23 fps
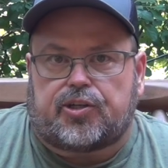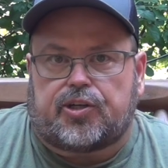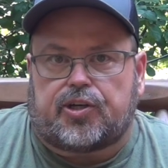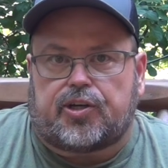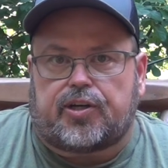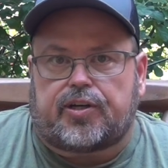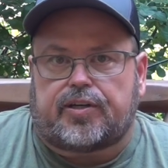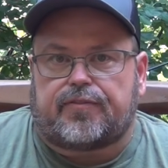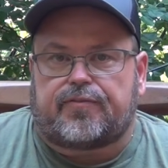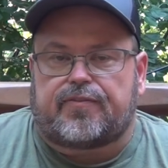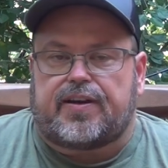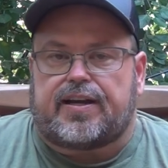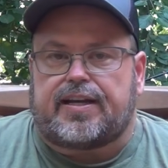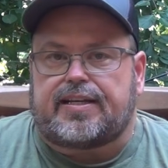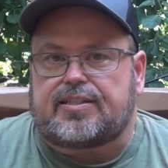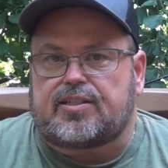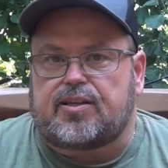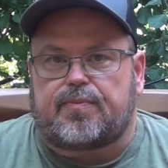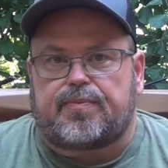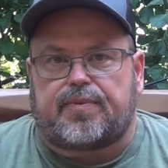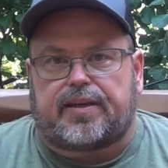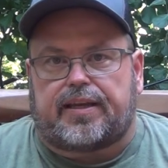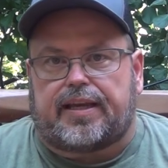you're going to find
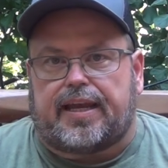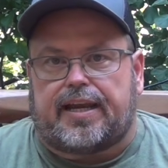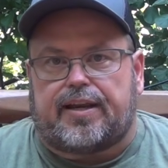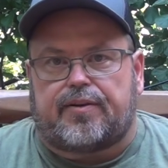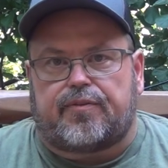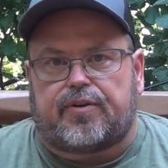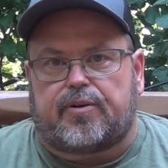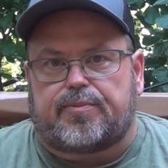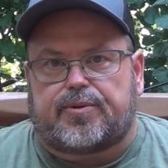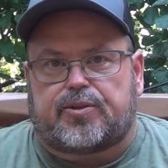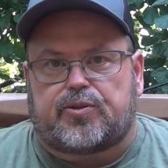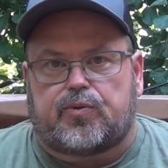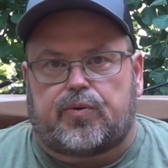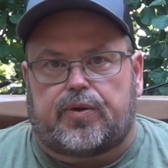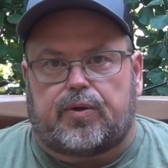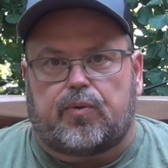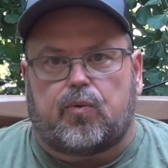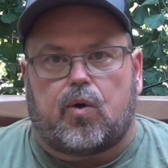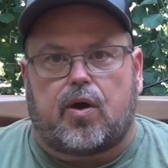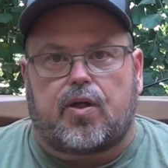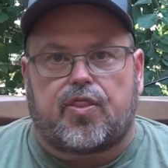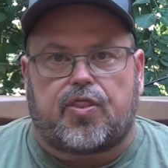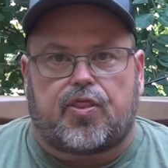something anywhere
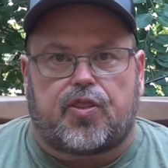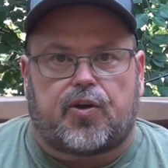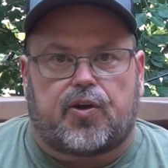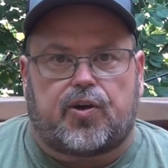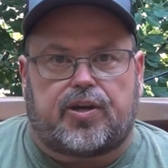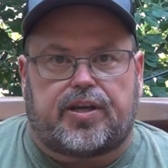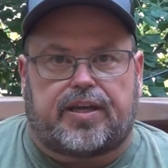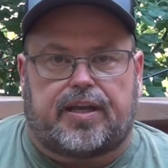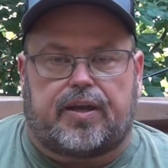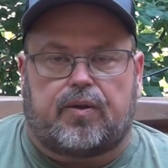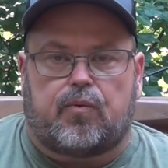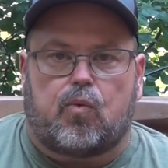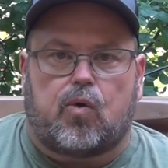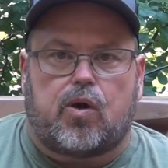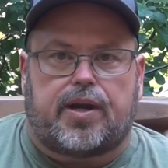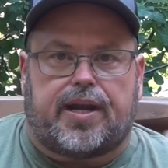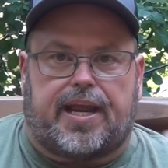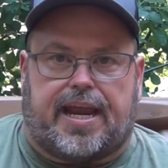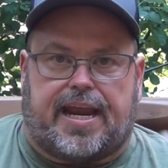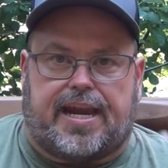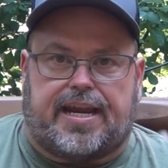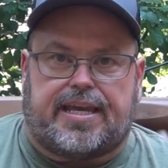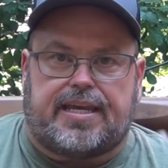between 130 and
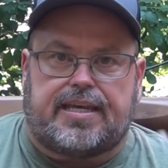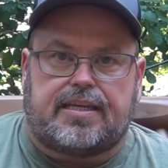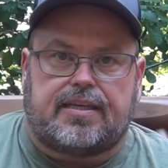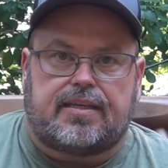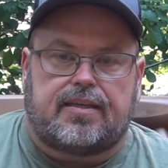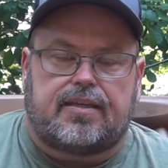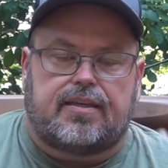180.